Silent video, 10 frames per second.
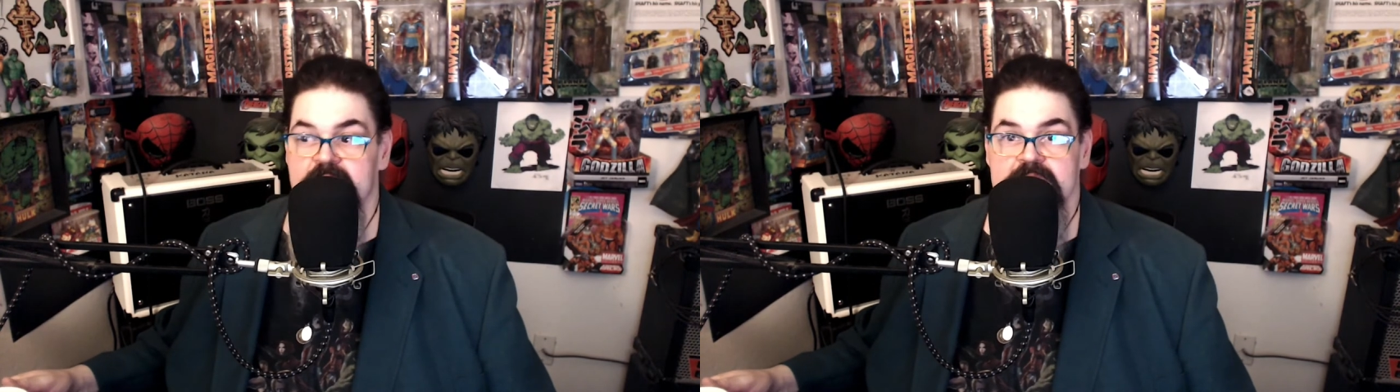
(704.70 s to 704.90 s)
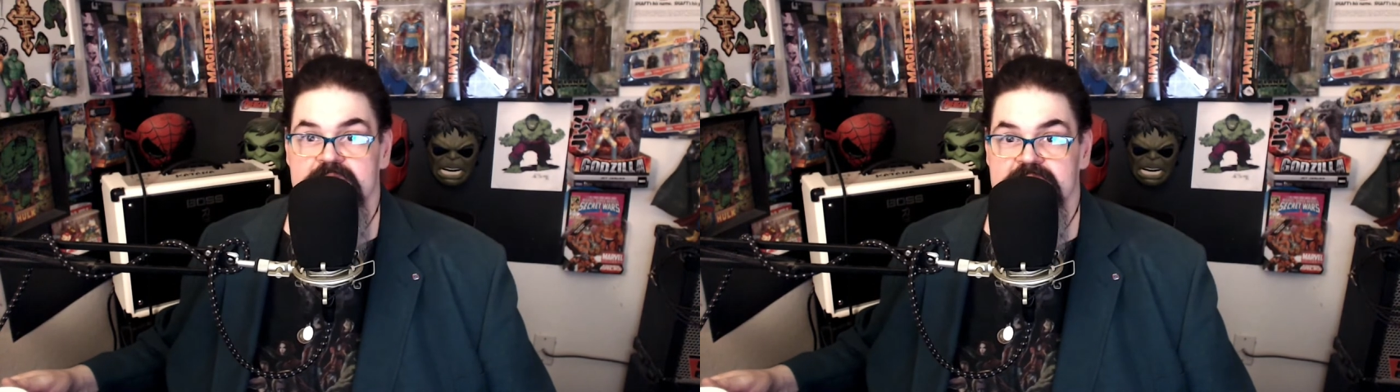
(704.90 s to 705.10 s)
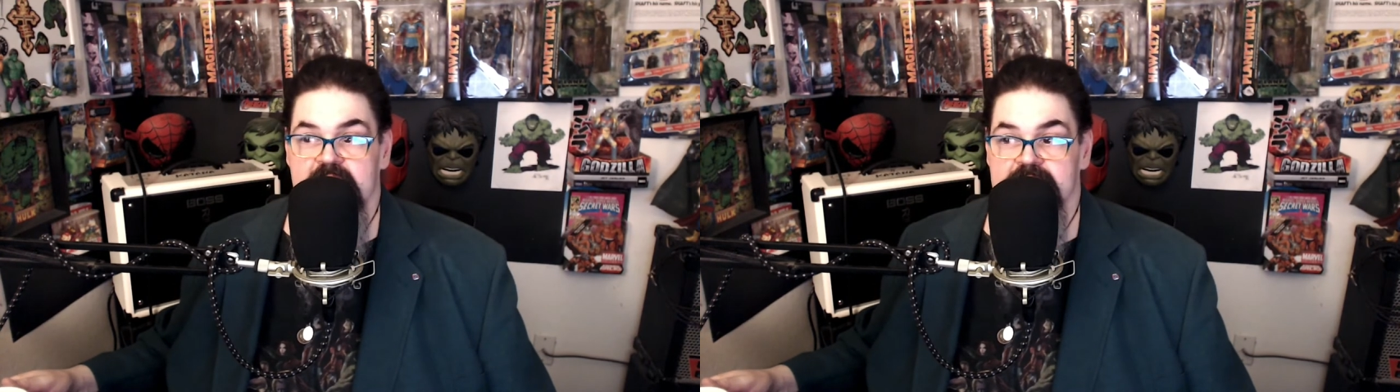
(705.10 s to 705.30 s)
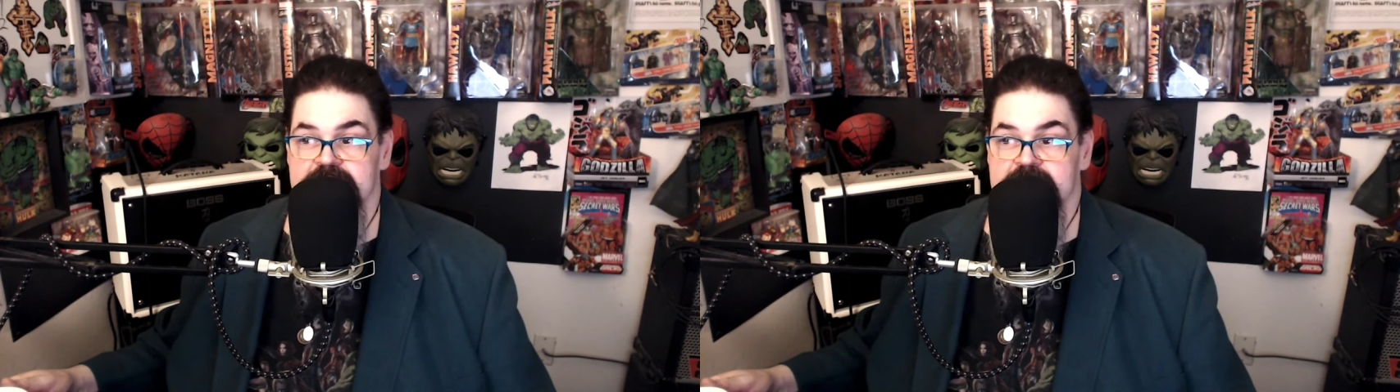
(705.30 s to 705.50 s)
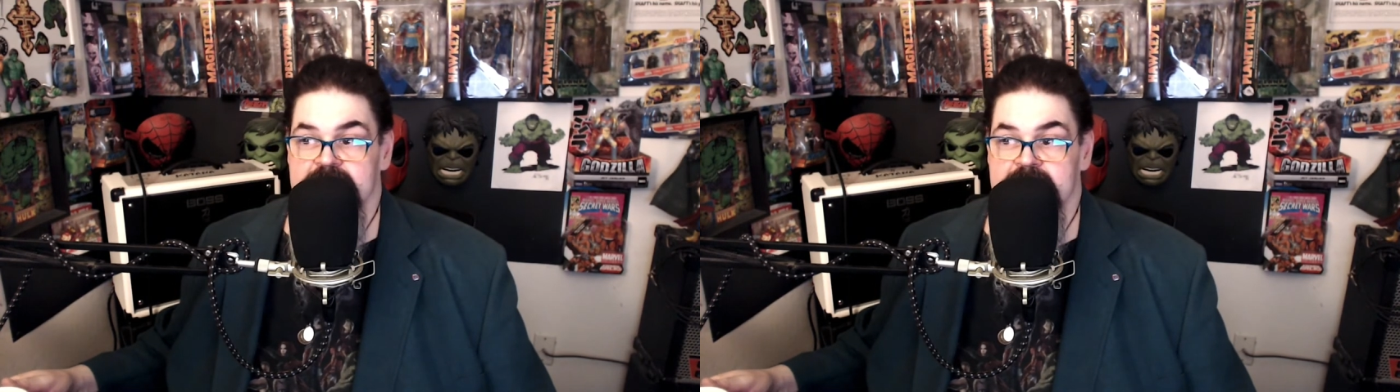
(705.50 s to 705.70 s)
fuck
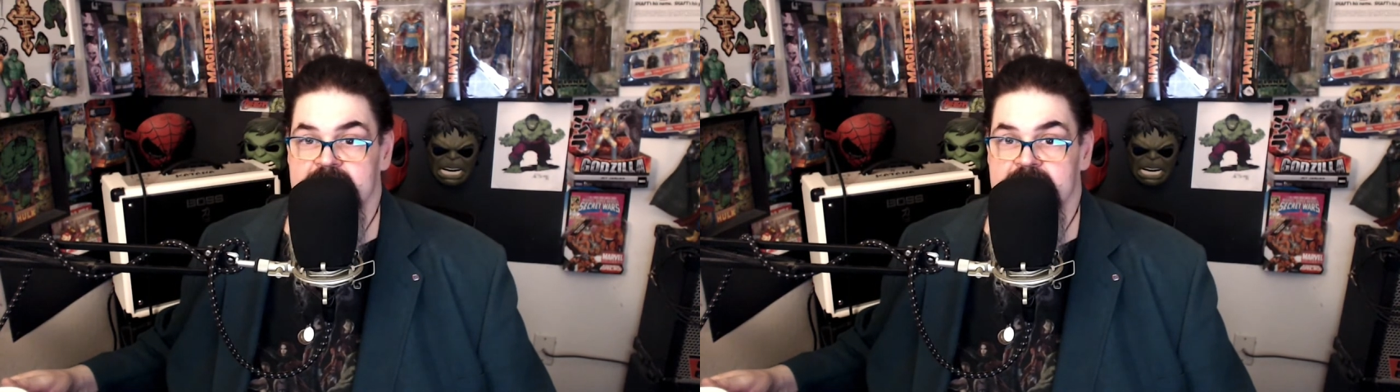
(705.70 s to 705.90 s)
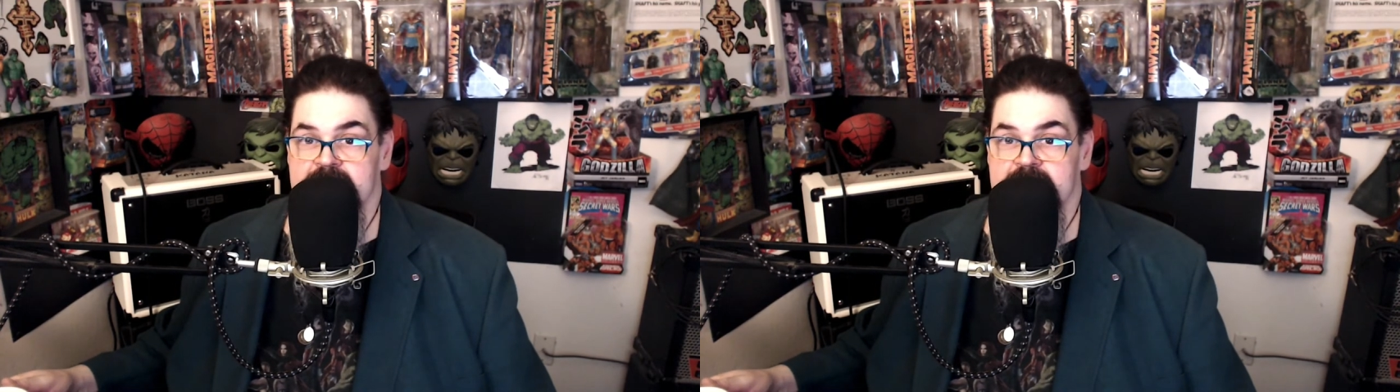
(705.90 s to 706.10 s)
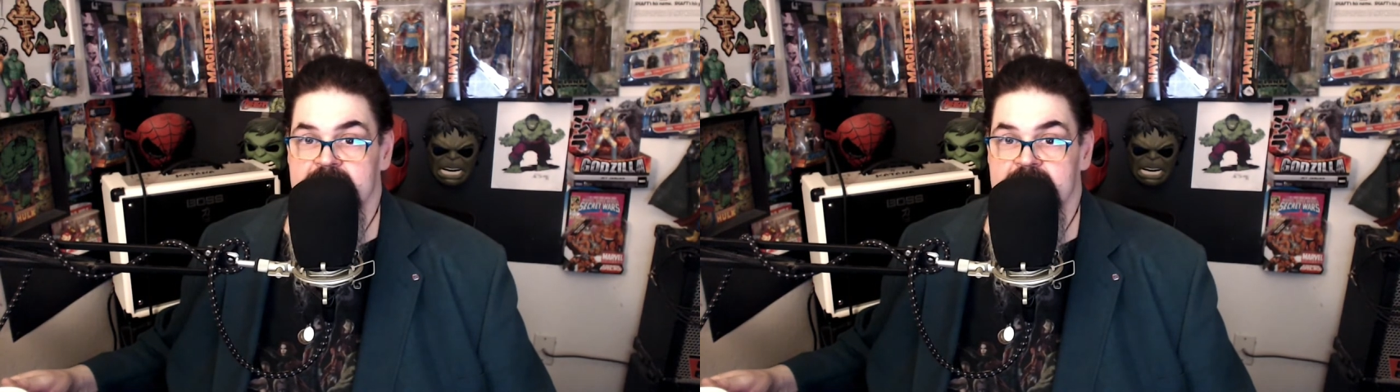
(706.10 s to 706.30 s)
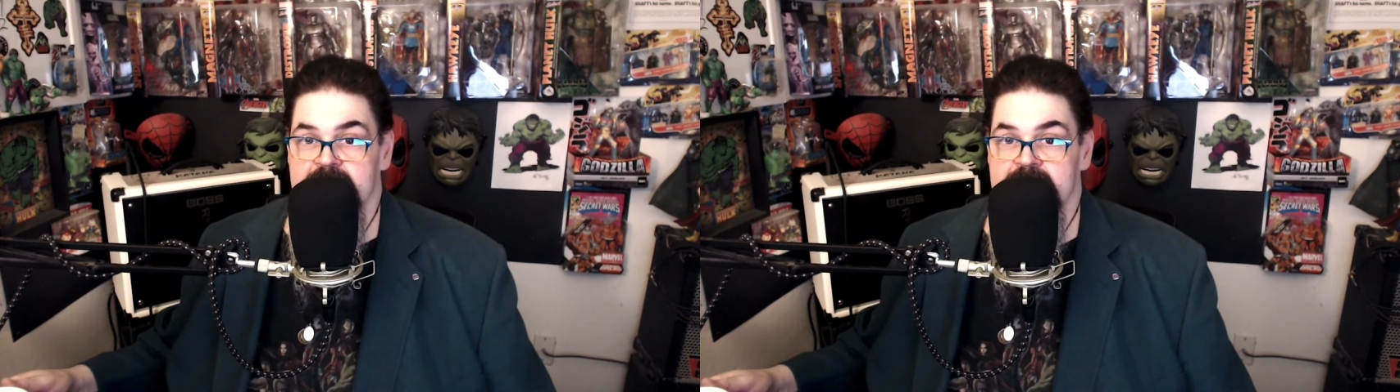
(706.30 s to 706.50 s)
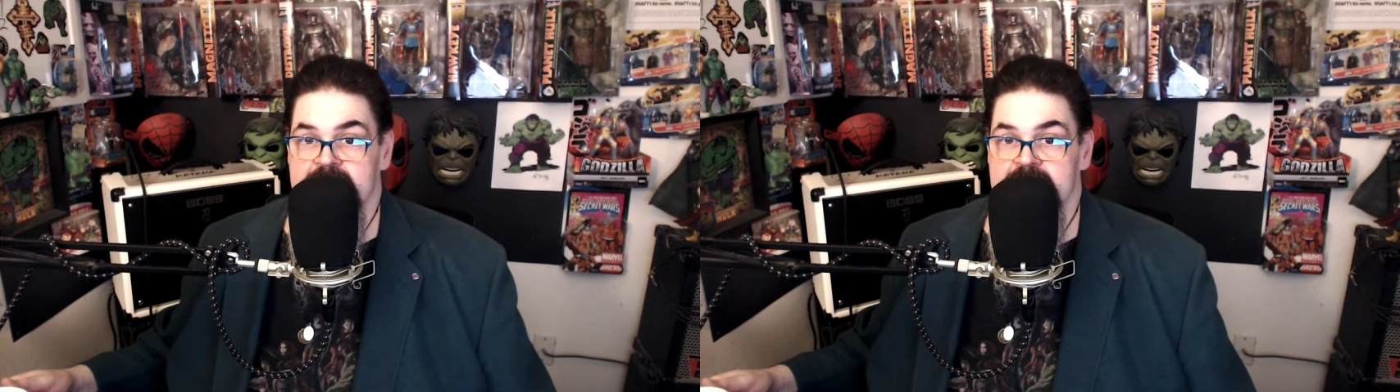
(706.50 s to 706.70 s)
yourself.
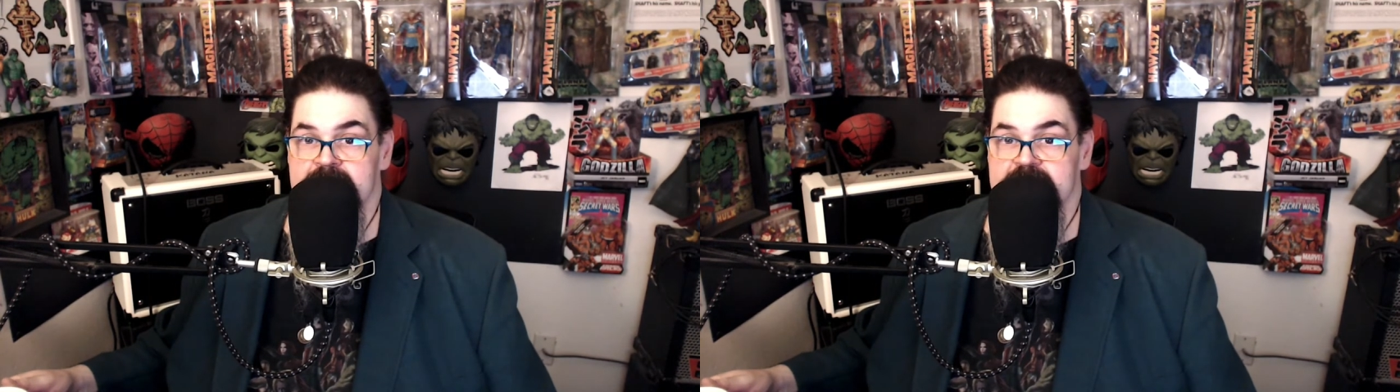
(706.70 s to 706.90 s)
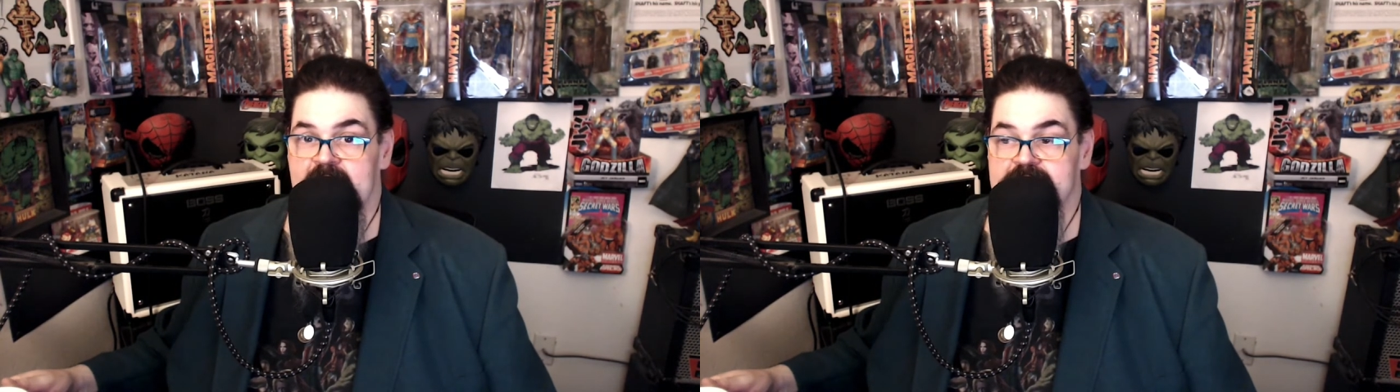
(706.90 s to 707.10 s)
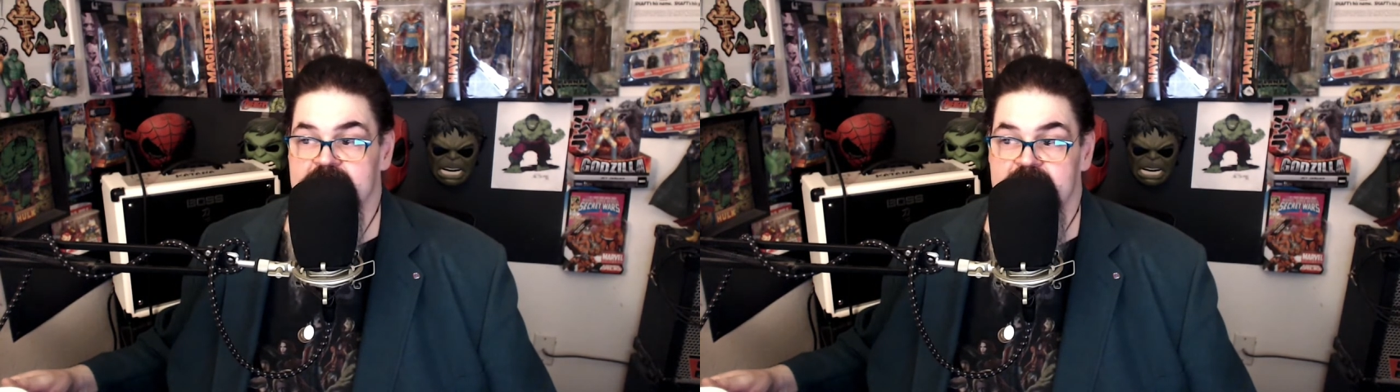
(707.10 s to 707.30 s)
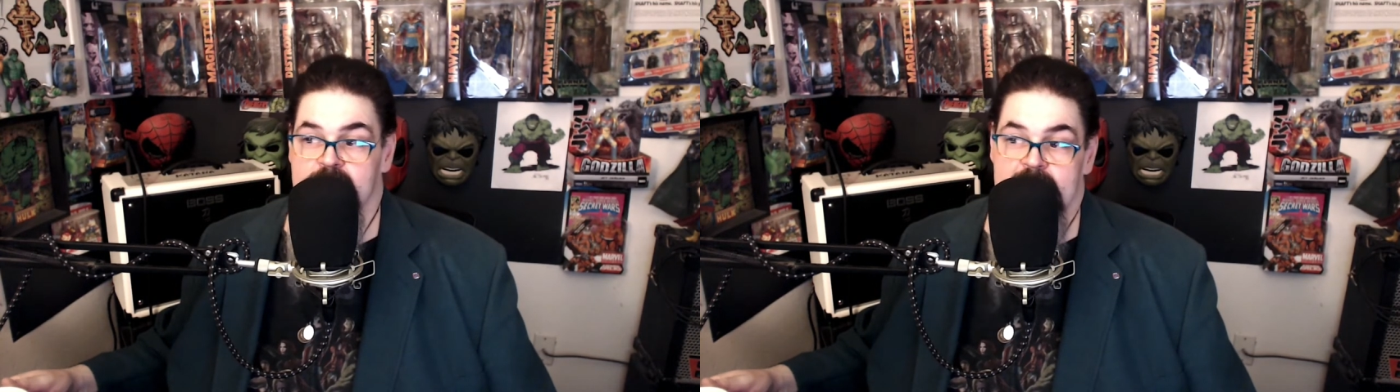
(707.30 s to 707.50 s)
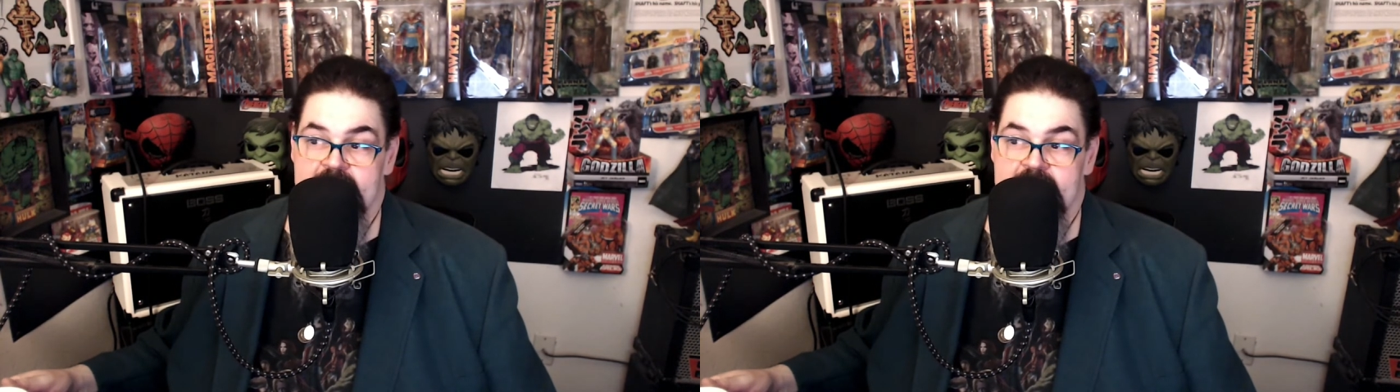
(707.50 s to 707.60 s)
See, that's the thing.